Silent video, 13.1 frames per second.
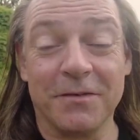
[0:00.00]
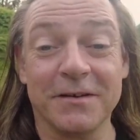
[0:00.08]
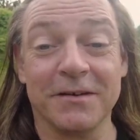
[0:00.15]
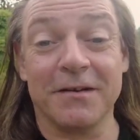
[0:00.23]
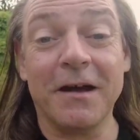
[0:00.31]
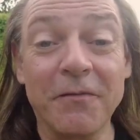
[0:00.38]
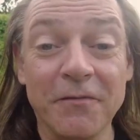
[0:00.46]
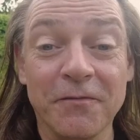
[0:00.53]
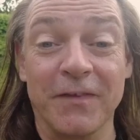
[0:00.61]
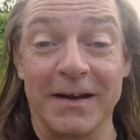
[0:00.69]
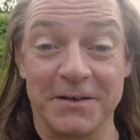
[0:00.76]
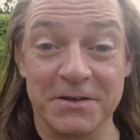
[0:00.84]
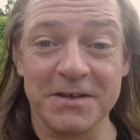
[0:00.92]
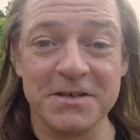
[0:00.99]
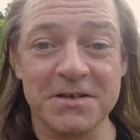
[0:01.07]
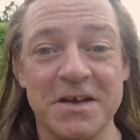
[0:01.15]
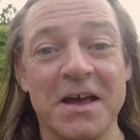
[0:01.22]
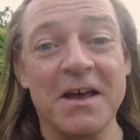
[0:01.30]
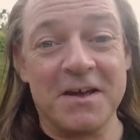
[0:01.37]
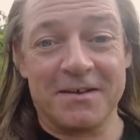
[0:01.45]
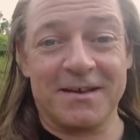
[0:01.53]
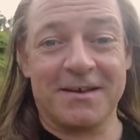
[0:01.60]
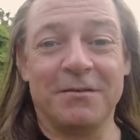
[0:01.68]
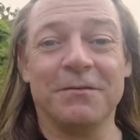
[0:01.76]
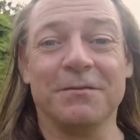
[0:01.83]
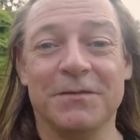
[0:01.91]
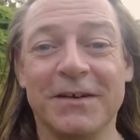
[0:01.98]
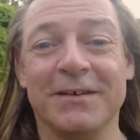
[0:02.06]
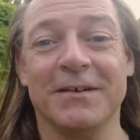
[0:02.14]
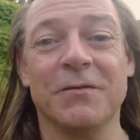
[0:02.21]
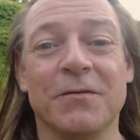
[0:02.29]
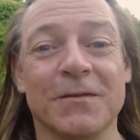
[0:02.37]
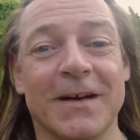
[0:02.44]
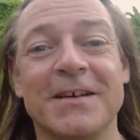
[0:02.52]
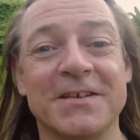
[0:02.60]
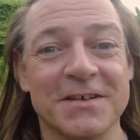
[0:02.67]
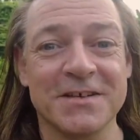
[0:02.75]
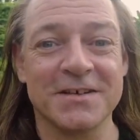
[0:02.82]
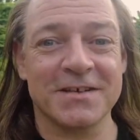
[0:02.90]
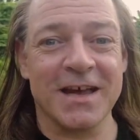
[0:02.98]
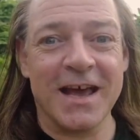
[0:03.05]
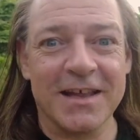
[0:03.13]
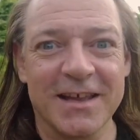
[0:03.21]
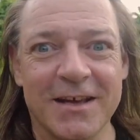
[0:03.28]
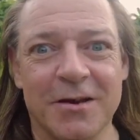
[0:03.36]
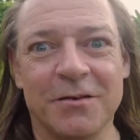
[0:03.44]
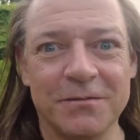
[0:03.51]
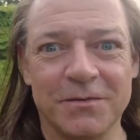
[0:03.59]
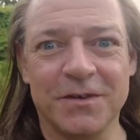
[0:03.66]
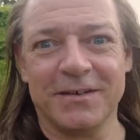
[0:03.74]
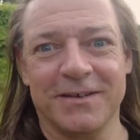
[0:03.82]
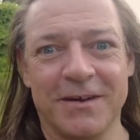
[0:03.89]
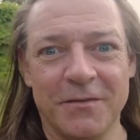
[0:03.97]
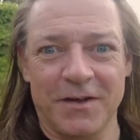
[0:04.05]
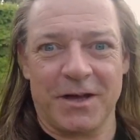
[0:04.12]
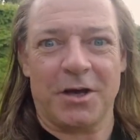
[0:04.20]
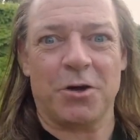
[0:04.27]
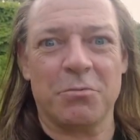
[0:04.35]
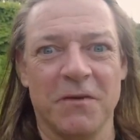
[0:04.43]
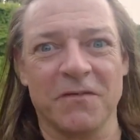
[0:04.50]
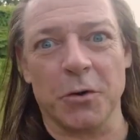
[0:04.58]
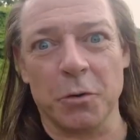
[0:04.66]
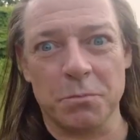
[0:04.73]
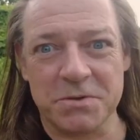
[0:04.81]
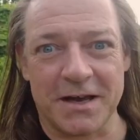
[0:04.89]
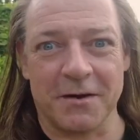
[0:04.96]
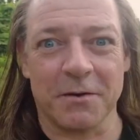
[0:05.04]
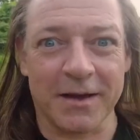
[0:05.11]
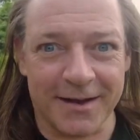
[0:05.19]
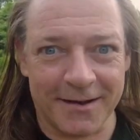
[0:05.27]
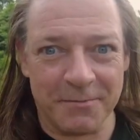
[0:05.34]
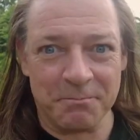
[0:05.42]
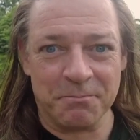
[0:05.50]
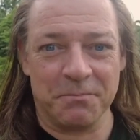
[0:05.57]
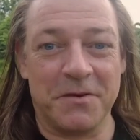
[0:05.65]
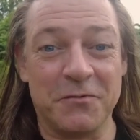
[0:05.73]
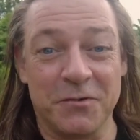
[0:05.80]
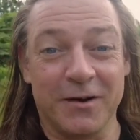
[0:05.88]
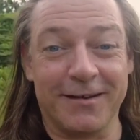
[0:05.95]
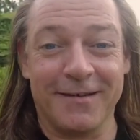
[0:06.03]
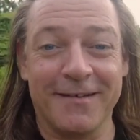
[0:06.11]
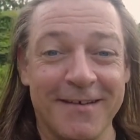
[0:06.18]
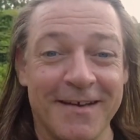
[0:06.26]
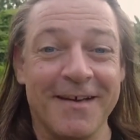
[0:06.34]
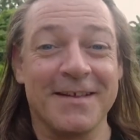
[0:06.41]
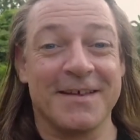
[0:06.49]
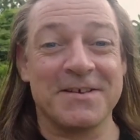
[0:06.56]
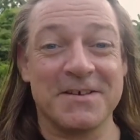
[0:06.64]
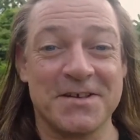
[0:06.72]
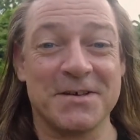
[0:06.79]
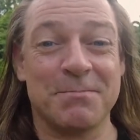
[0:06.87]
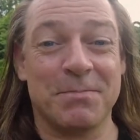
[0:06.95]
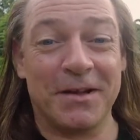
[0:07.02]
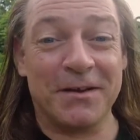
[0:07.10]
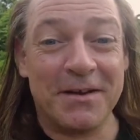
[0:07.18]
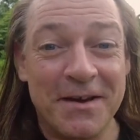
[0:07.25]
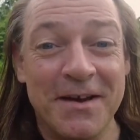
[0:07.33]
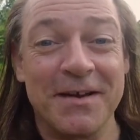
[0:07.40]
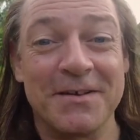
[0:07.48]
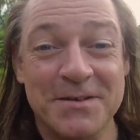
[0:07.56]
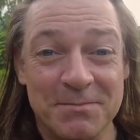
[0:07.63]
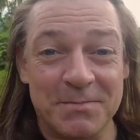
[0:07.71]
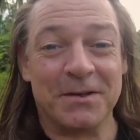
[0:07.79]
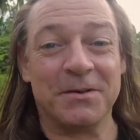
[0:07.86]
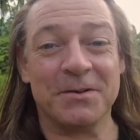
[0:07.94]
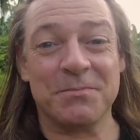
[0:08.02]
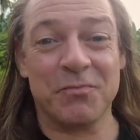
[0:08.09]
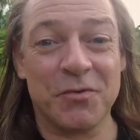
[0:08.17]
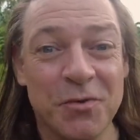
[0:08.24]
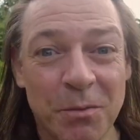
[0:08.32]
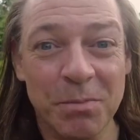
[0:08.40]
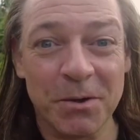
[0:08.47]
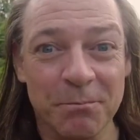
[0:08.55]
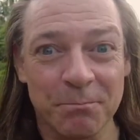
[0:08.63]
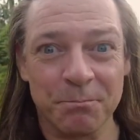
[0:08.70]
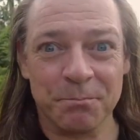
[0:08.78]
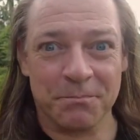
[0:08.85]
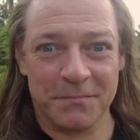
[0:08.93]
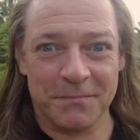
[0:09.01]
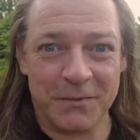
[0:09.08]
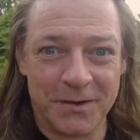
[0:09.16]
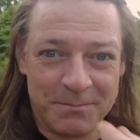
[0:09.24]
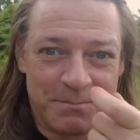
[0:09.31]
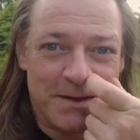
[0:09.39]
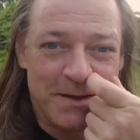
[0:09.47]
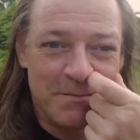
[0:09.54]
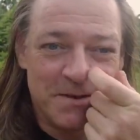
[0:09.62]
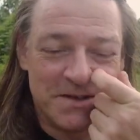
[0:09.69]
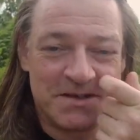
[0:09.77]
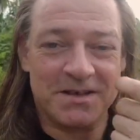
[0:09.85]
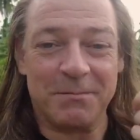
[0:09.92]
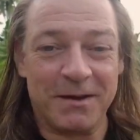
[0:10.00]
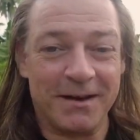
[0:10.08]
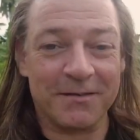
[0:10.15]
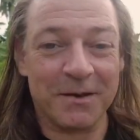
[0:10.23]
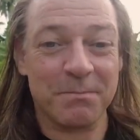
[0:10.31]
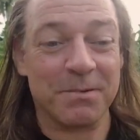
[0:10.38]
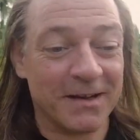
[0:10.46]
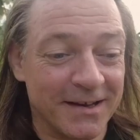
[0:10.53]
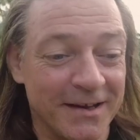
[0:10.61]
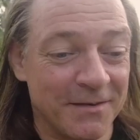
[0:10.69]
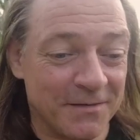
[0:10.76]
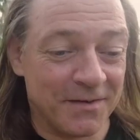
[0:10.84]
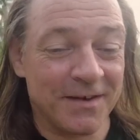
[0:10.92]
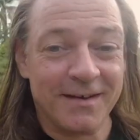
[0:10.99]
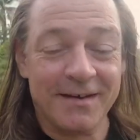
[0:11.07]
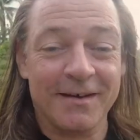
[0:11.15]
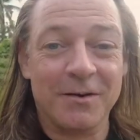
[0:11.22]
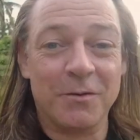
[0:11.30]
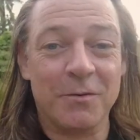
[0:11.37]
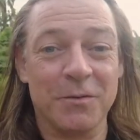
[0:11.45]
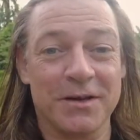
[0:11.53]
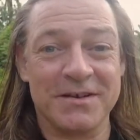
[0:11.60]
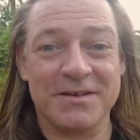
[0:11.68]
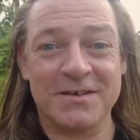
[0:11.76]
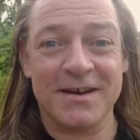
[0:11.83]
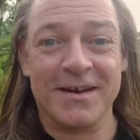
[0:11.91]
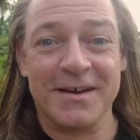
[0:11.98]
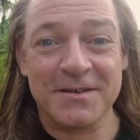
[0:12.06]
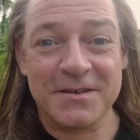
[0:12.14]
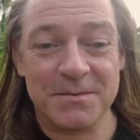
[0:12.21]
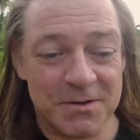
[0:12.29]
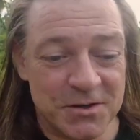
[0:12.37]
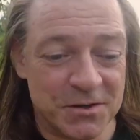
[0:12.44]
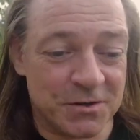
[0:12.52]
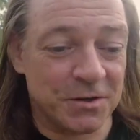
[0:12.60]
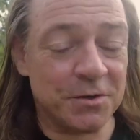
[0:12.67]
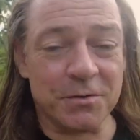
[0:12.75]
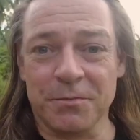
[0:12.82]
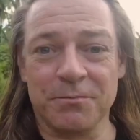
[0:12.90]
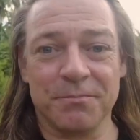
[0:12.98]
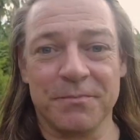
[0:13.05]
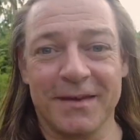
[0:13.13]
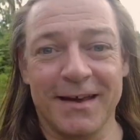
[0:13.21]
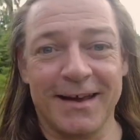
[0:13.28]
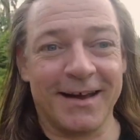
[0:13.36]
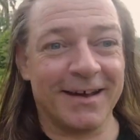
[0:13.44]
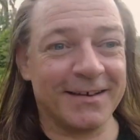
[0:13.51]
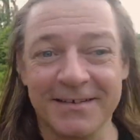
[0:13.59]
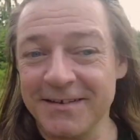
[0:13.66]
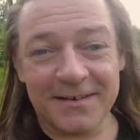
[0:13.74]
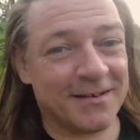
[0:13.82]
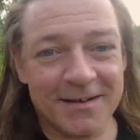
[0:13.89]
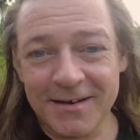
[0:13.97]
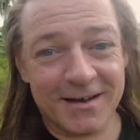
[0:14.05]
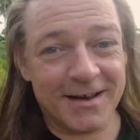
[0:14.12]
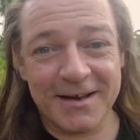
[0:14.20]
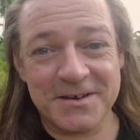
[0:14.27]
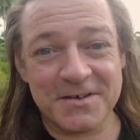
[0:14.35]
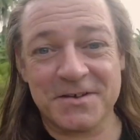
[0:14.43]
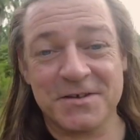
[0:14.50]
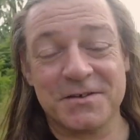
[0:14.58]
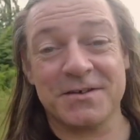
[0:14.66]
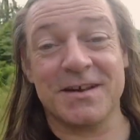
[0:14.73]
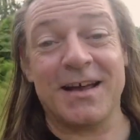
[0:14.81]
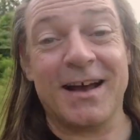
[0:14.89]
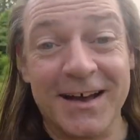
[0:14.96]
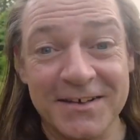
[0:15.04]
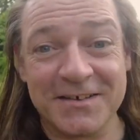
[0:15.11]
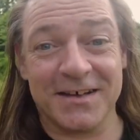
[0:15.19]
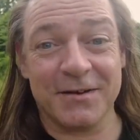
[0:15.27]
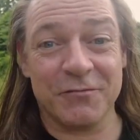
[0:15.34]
enough fascists, they can't find enough racists, they can't find enough homophobes out there, right? There's a supply-demand problem, right? But somehow they believe all this to be true, and it's just utterly